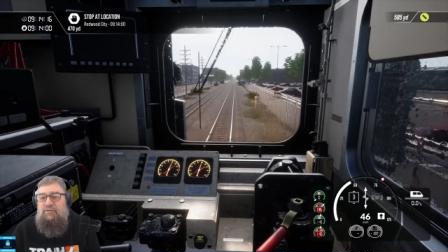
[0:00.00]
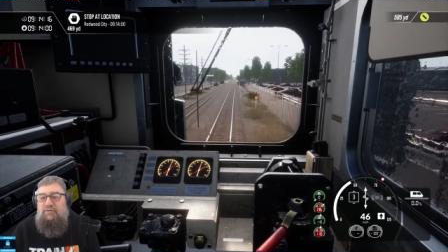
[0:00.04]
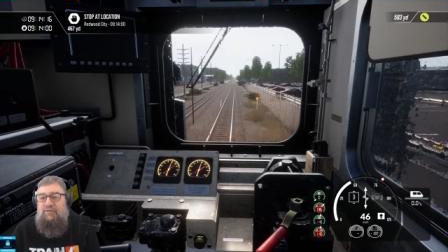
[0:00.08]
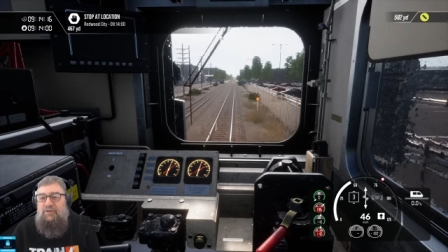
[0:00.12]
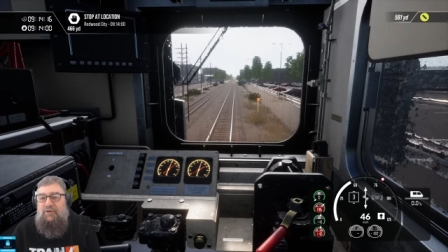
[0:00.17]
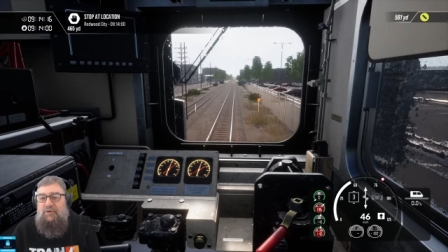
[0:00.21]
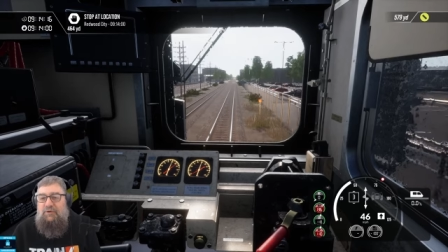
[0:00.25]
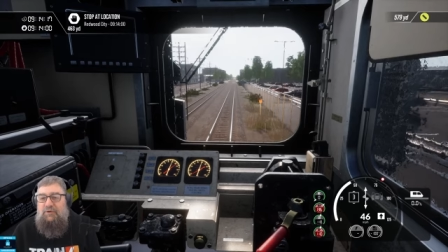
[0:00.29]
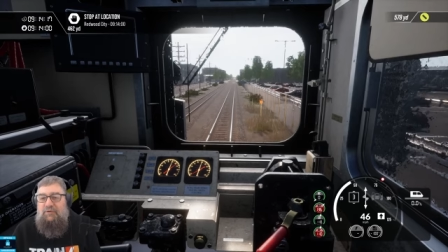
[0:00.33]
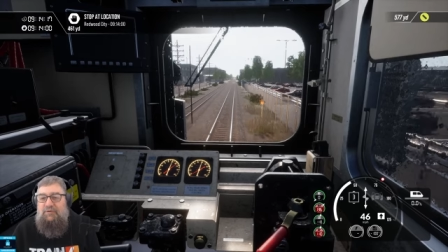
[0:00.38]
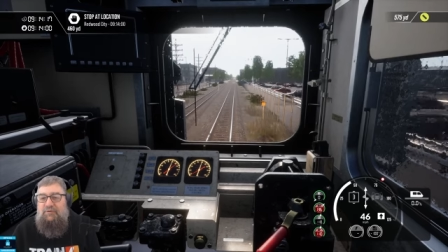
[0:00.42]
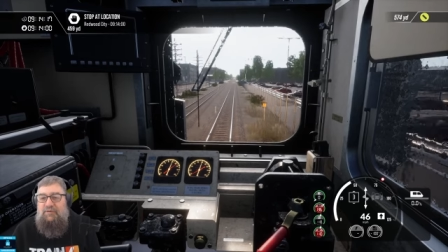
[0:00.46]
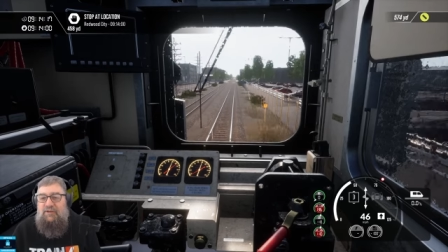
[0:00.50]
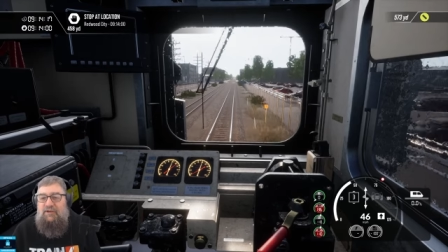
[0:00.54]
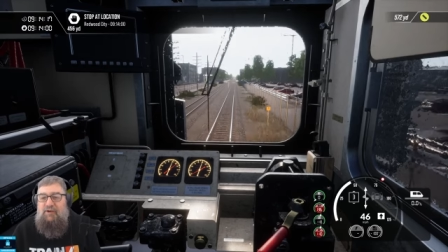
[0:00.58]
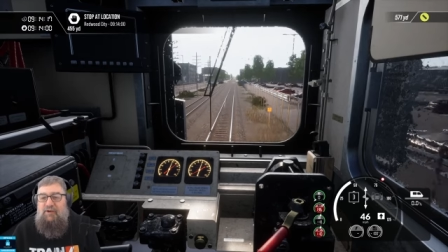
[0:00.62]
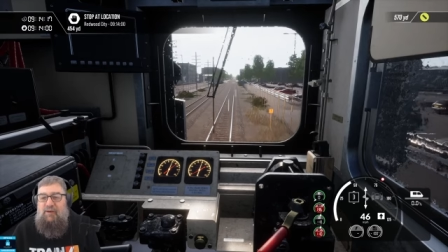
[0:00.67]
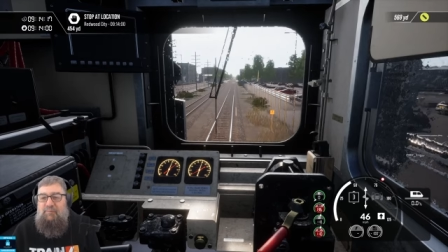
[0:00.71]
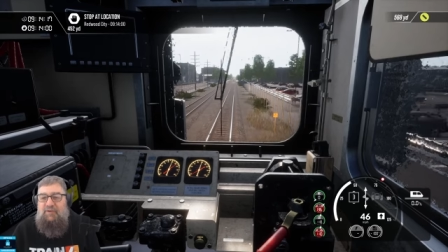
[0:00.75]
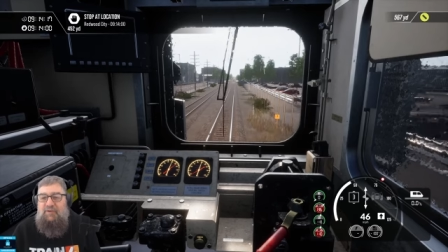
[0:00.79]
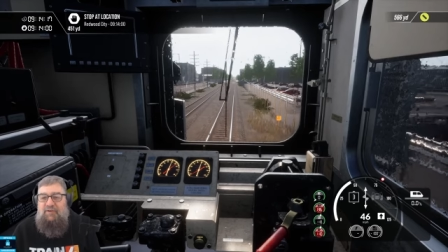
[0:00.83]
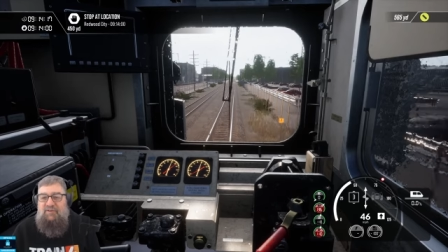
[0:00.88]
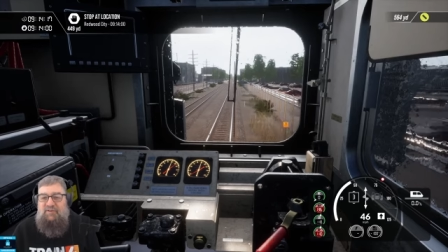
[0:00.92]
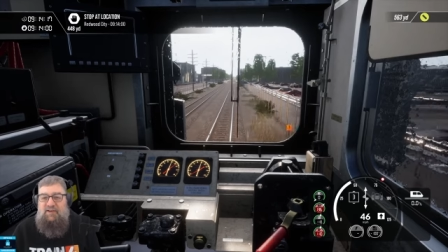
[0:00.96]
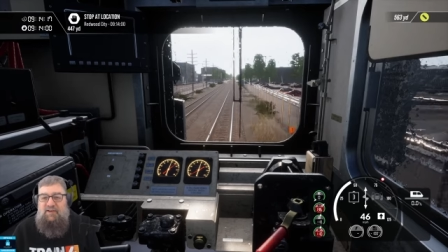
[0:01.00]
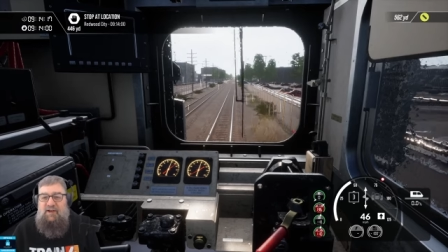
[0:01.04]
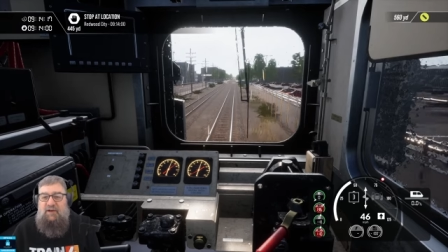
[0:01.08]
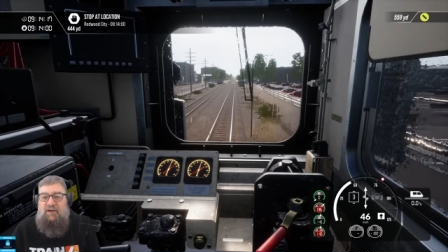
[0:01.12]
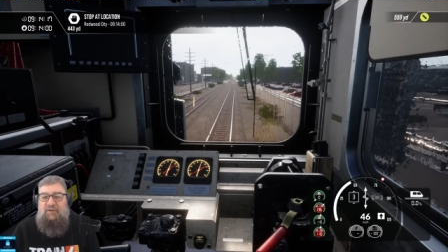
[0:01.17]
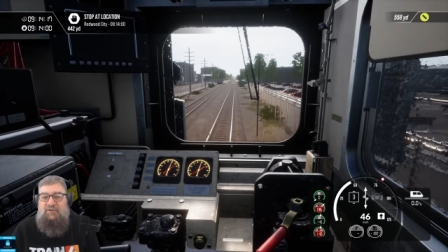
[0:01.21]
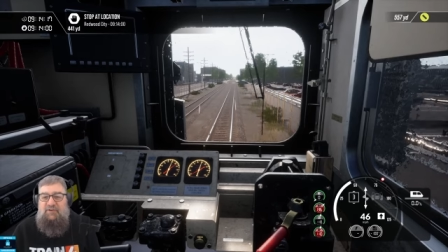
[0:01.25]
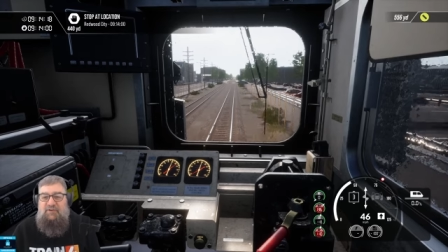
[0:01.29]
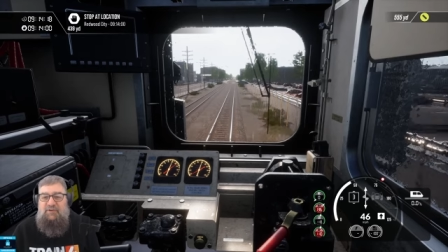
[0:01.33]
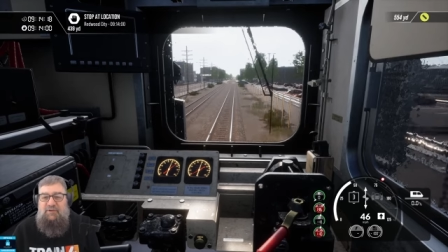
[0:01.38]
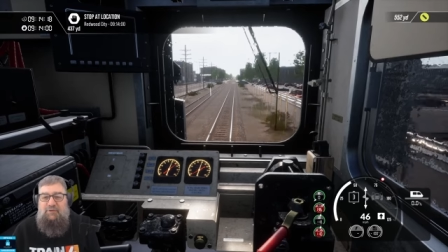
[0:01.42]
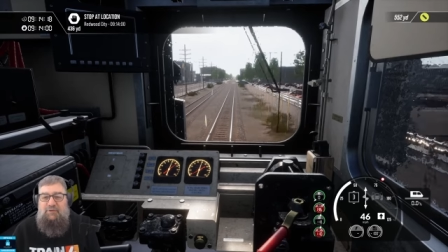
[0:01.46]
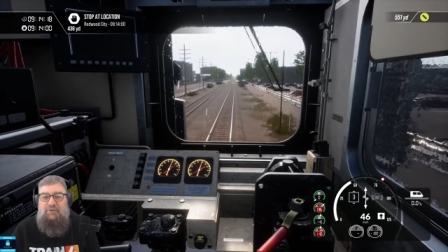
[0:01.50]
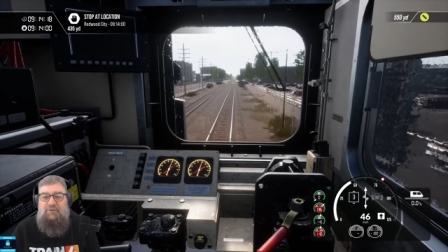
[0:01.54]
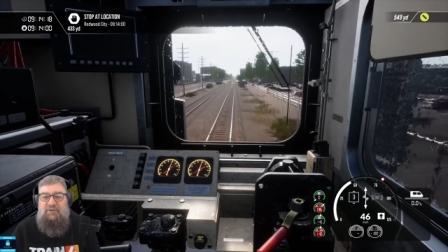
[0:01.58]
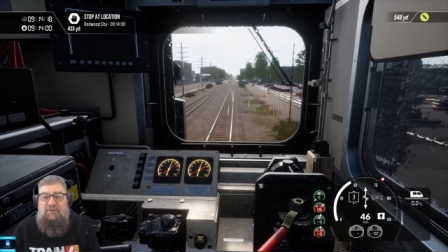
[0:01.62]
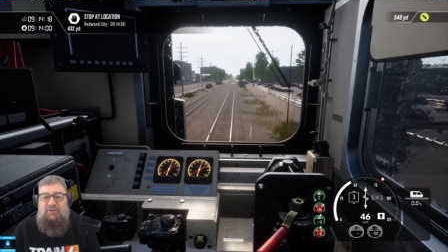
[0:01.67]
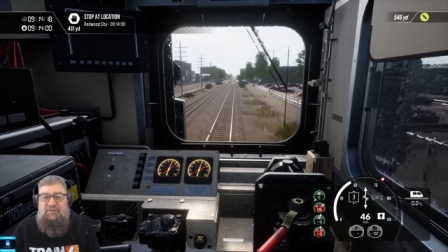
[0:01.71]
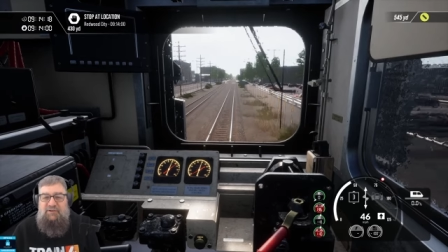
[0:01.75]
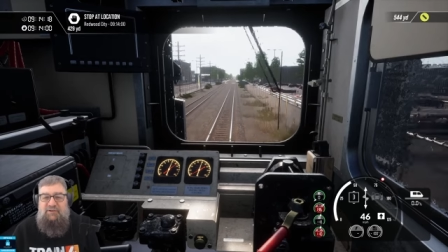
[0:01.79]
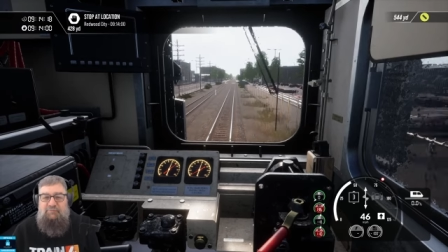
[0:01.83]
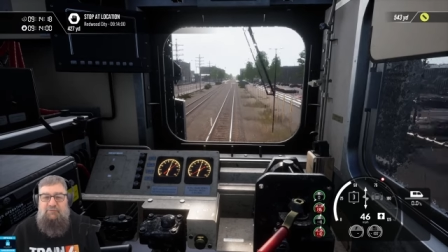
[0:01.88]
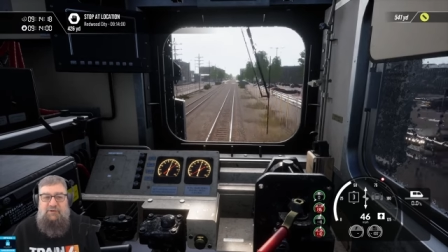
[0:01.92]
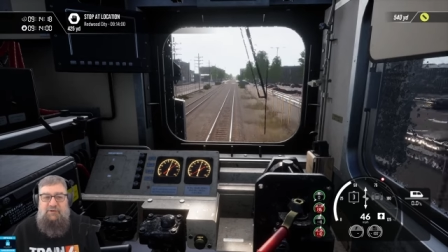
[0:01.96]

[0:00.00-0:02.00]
you know, they're crap because they're hard to use because they're